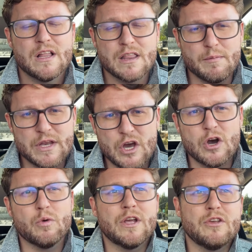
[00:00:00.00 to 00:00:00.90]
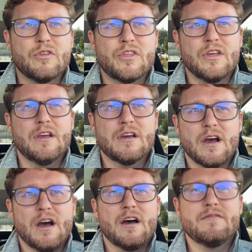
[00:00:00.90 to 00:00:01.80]
Let me know what you think
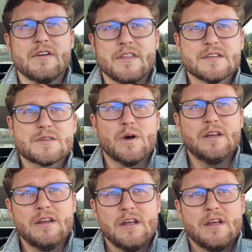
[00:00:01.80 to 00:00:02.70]
of this one,